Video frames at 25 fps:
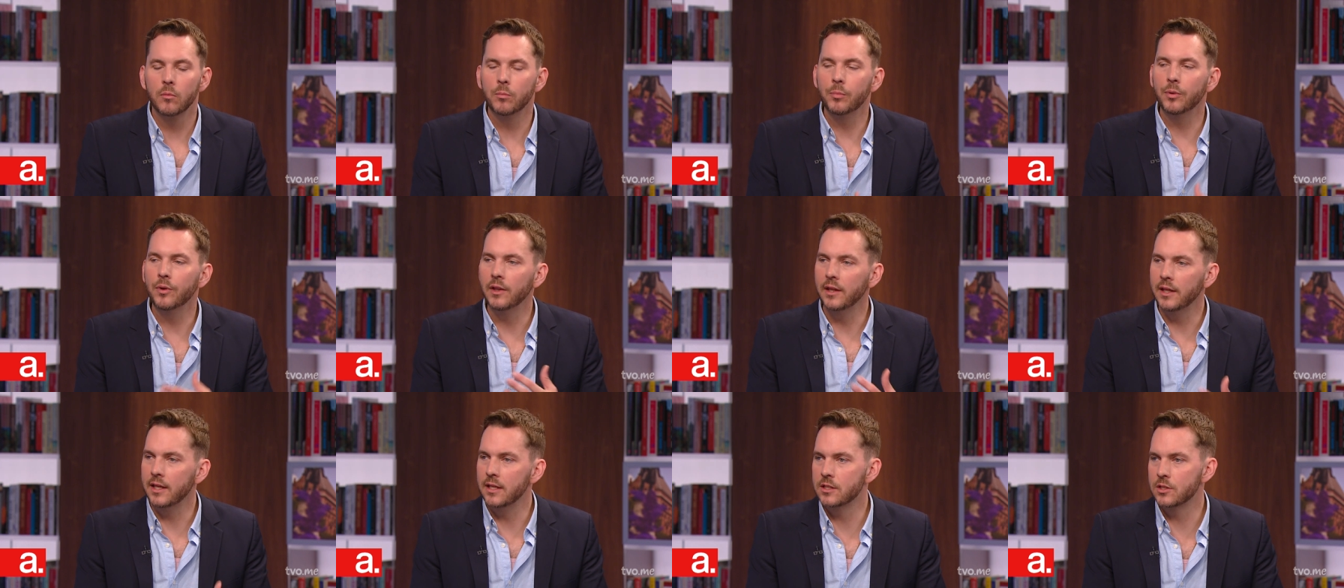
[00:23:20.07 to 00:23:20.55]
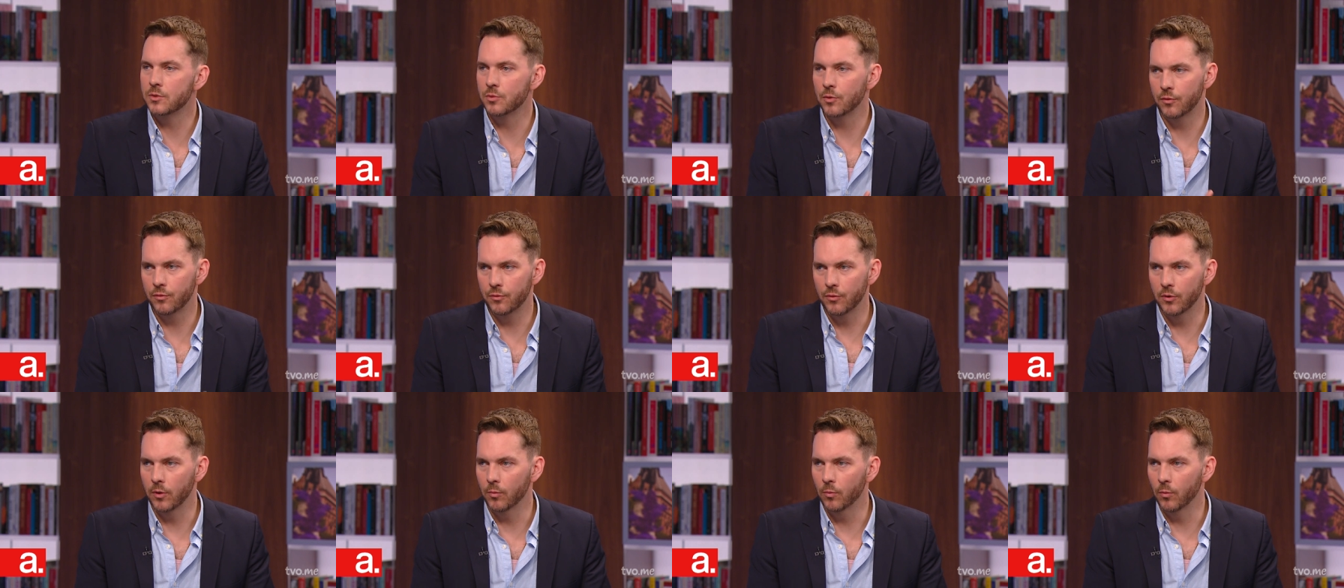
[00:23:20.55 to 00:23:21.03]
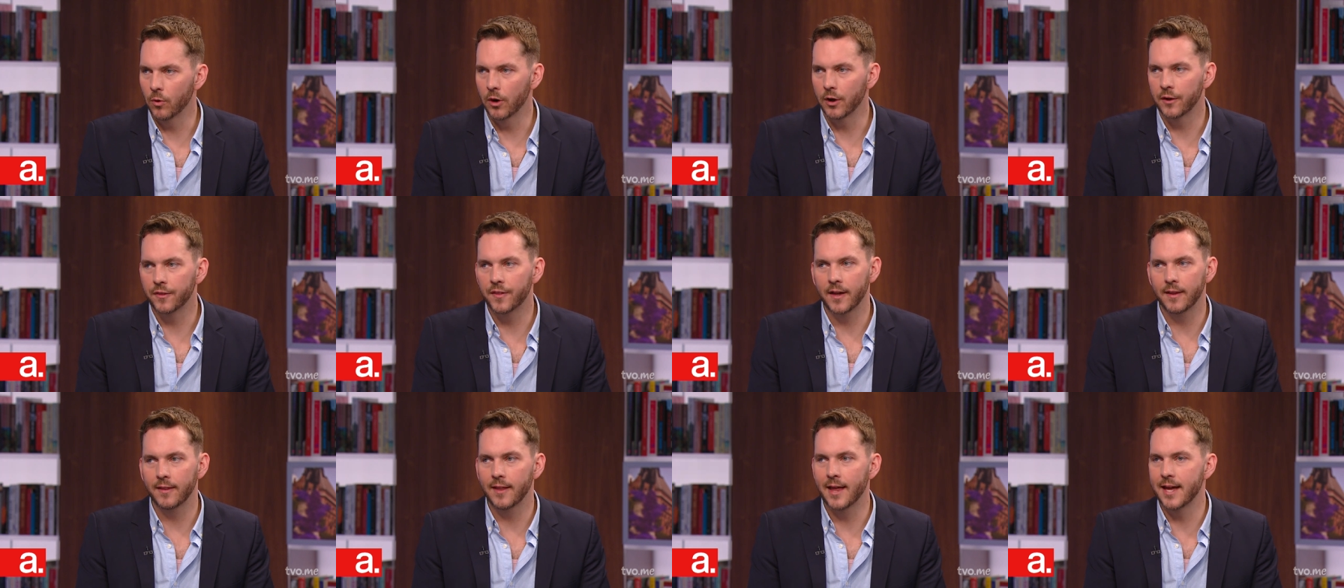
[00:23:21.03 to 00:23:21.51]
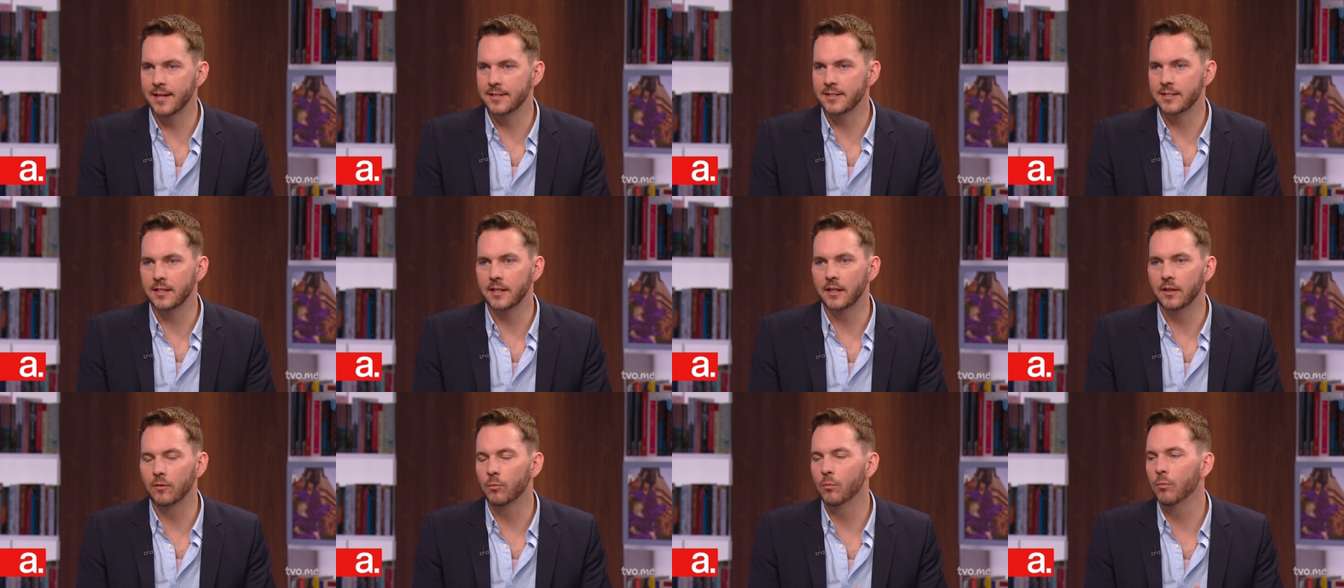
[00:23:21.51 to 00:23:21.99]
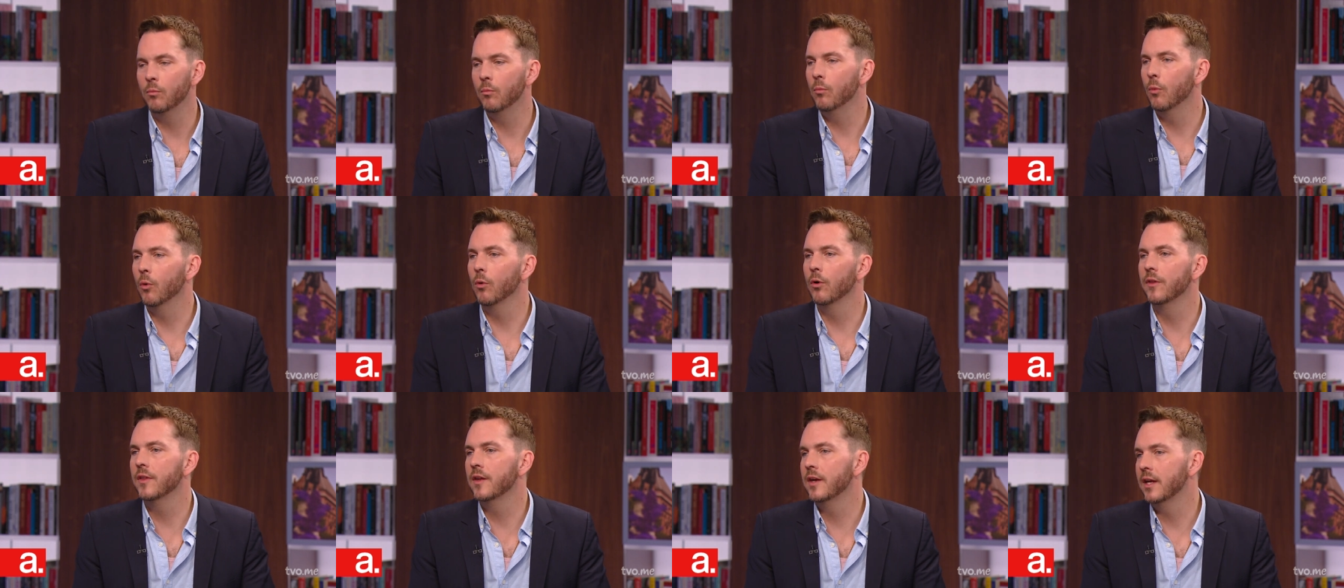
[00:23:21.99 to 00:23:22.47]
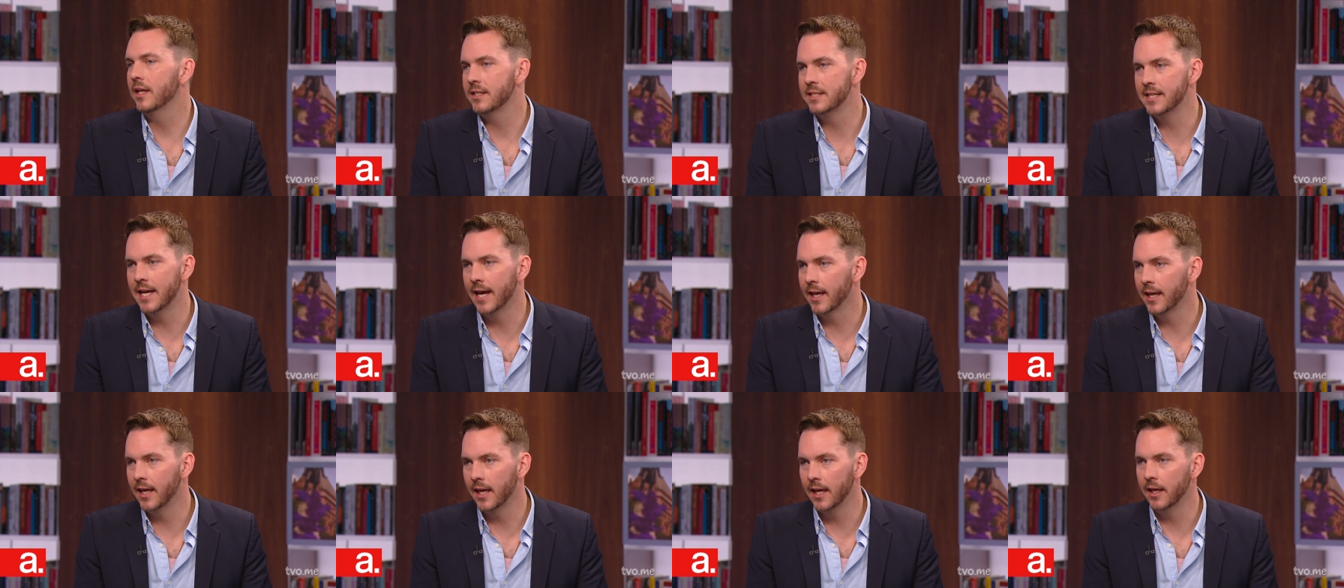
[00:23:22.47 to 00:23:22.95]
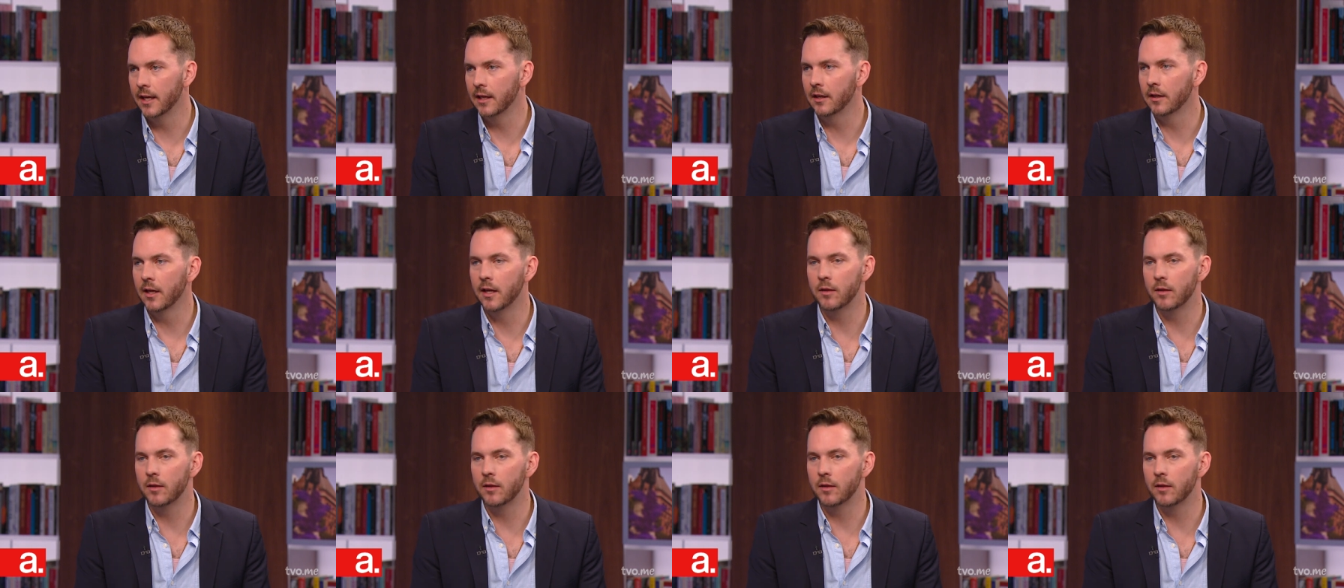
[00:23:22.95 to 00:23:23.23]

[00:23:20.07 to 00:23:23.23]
police reform work that lasted more than a decade.